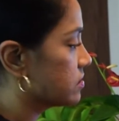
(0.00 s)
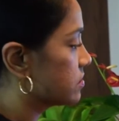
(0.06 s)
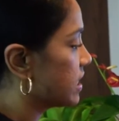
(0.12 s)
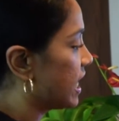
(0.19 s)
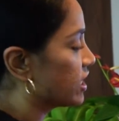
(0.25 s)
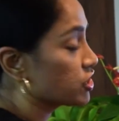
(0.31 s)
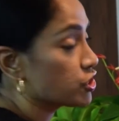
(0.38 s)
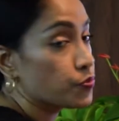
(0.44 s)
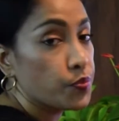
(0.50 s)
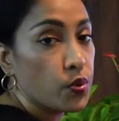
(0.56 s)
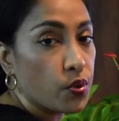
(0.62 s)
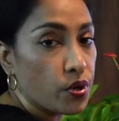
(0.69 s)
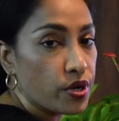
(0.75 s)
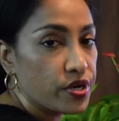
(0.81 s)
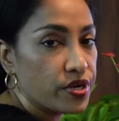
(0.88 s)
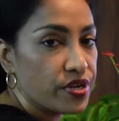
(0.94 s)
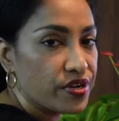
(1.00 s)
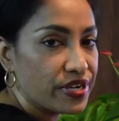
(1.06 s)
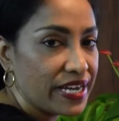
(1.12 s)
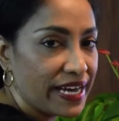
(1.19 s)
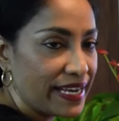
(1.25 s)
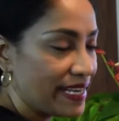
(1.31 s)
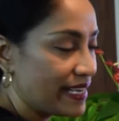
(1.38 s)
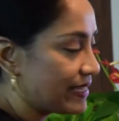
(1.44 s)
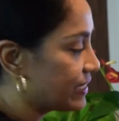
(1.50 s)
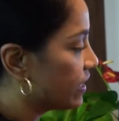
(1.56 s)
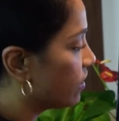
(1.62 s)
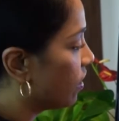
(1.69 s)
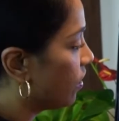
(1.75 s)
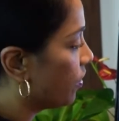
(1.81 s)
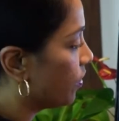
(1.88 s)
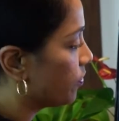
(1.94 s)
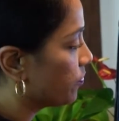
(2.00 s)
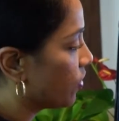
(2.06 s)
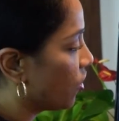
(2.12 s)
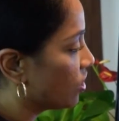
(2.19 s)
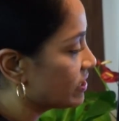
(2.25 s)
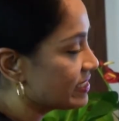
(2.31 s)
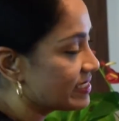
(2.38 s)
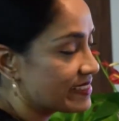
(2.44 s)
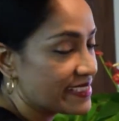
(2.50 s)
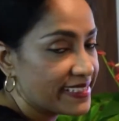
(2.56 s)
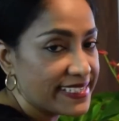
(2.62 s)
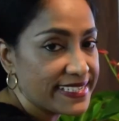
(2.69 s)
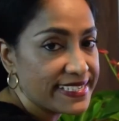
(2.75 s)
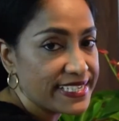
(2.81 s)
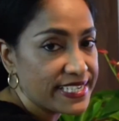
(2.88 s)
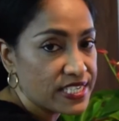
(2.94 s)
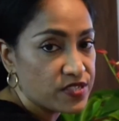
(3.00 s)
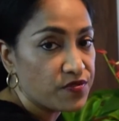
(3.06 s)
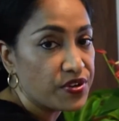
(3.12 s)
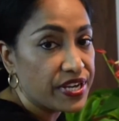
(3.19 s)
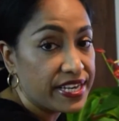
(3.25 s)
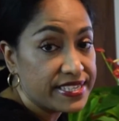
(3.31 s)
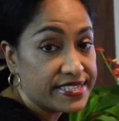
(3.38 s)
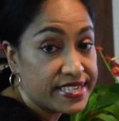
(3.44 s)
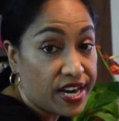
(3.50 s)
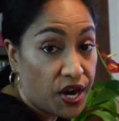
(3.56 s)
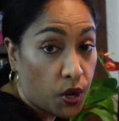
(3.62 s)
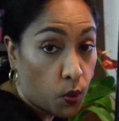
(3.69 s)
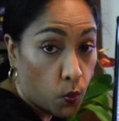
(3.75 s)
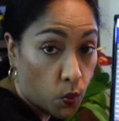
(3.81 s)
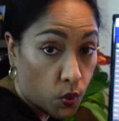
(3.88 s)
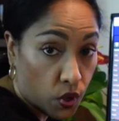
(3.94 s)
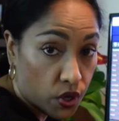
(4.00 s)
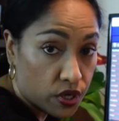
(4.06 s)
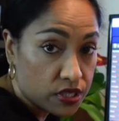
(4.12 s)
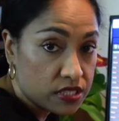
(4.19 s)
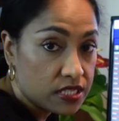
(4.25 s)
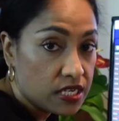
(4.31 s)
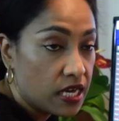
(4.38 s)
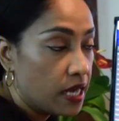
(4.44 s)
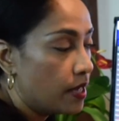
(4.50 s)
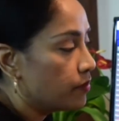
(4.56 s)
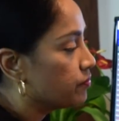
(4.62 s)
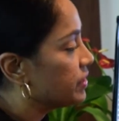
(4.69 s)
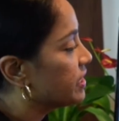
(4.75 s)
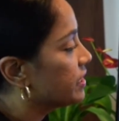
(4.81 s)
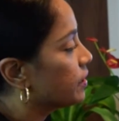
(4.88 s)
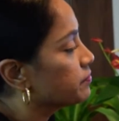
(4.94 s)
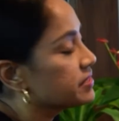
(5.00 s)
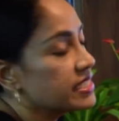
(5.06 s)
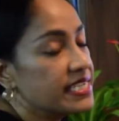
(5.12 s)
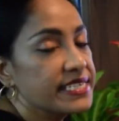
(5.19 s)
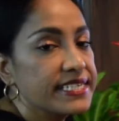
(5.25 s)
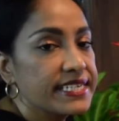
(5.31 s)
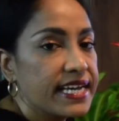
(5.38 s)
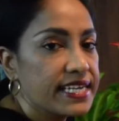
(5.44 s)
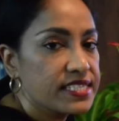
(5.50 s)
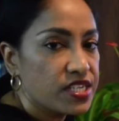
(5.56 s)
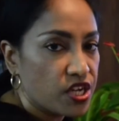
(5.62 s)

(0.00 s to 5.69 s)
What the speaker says: dashboard, you're getting all the statistics for the entire world being updated as the